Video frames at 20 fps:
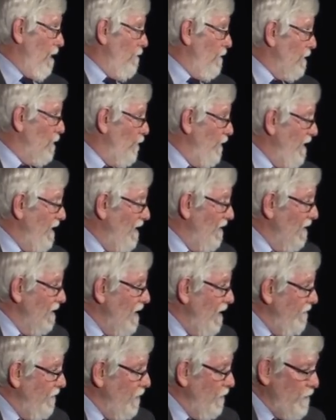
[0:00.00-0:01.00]
Between
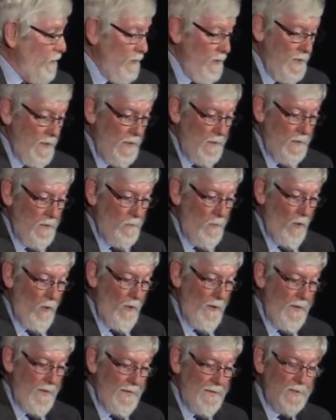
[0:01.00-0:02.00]
11:30 in the
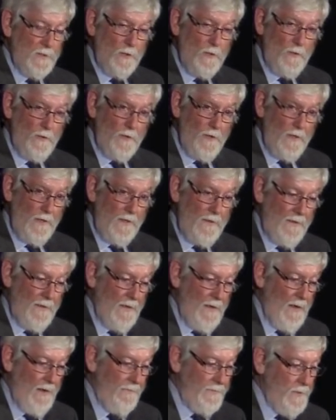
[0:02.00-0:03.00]
morning and 2:30 in
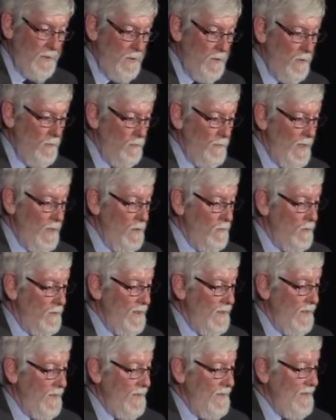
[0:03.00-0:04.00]
the afternoon, we're
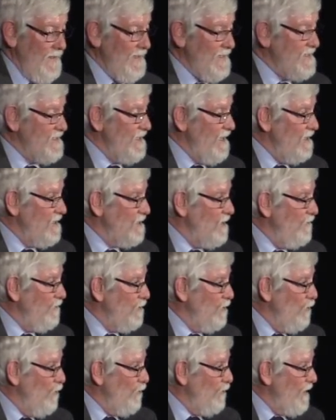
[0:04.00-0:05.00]
looking at in excess of
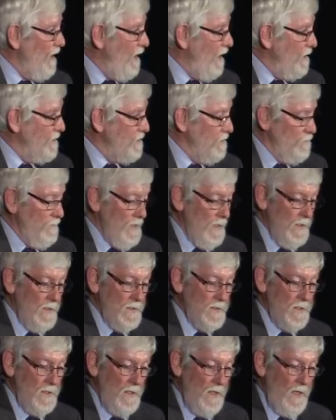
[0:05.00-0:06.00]
2,000
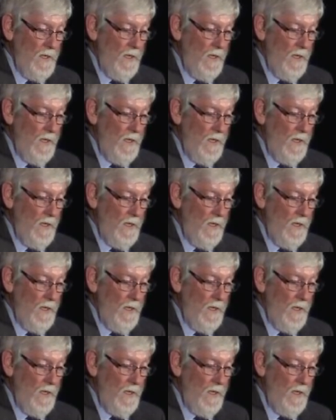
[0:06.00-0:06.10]
meters